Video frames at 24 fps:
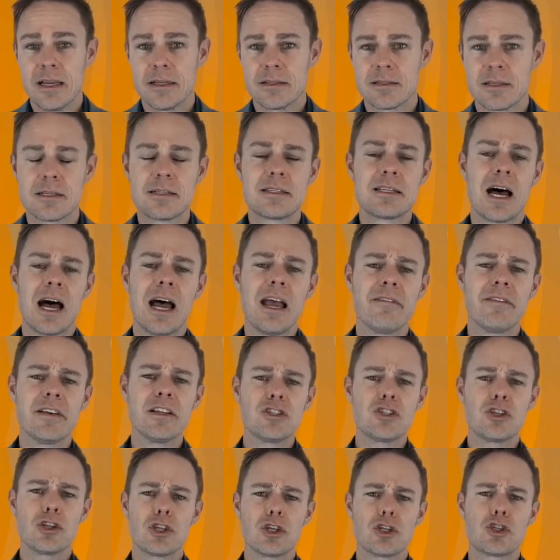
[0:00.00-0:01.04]
to dive
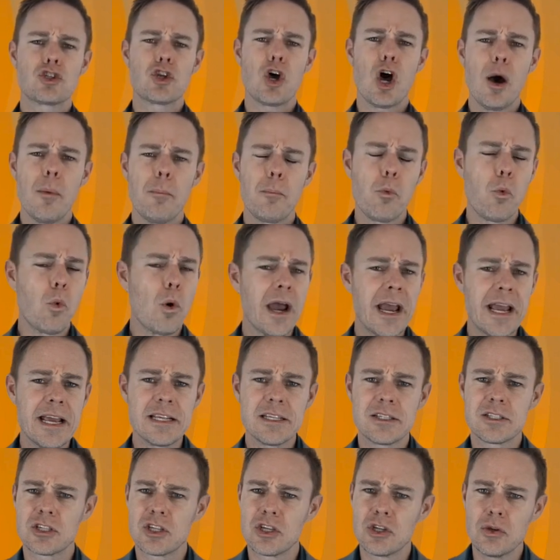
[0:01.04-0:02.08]
into the top
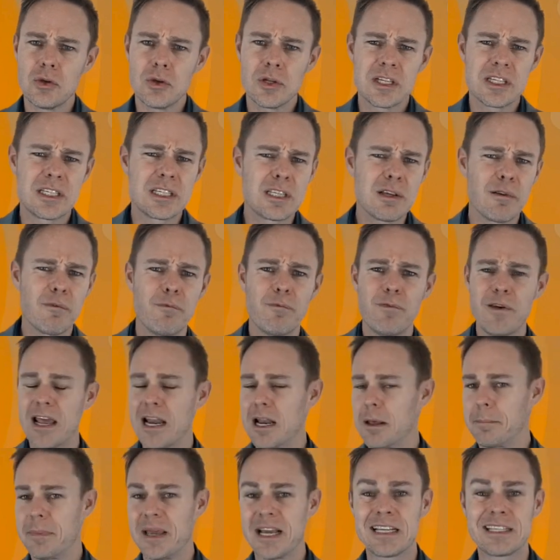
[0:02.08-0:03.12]
ways to
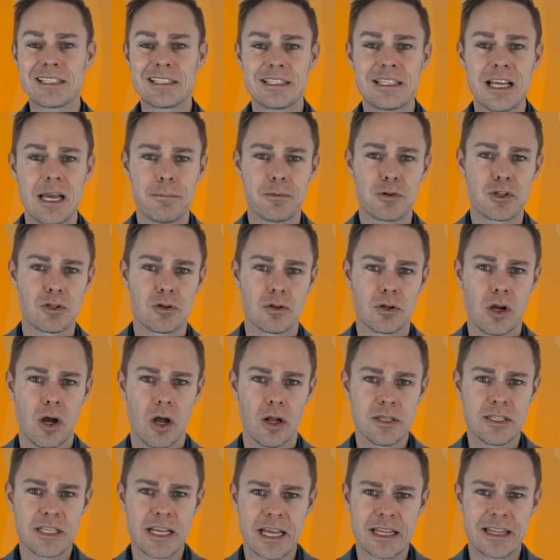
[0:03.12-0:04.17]
develop exceptional
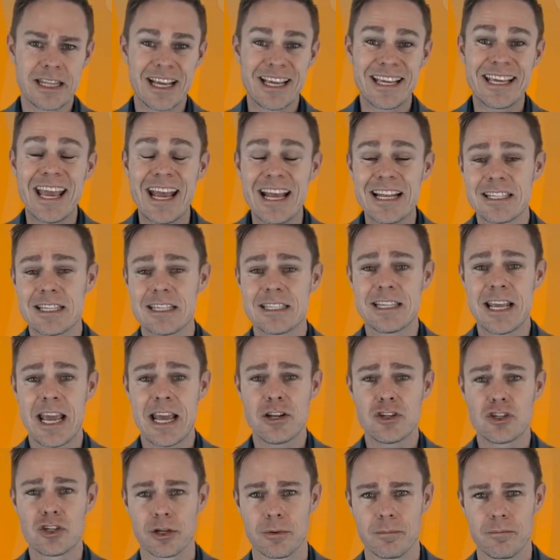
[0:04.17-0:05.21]
content that gets
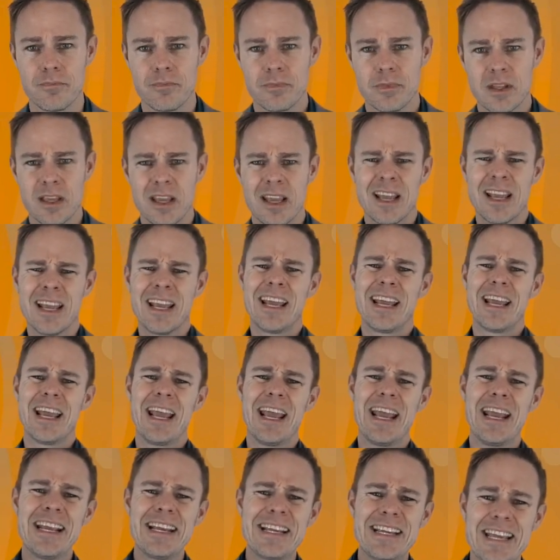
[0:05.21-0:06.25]
attention,
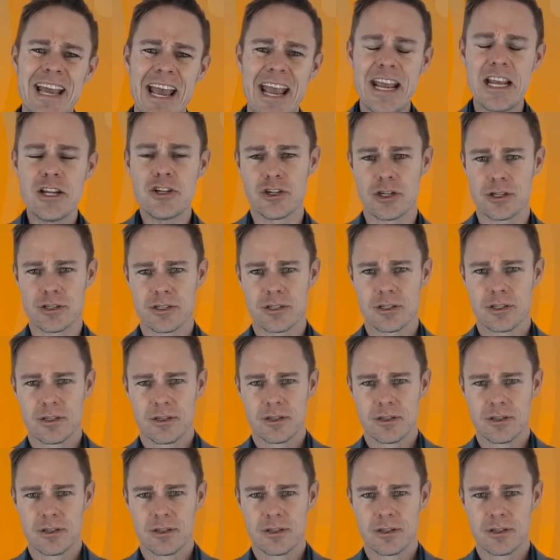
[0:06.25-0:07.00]
engages,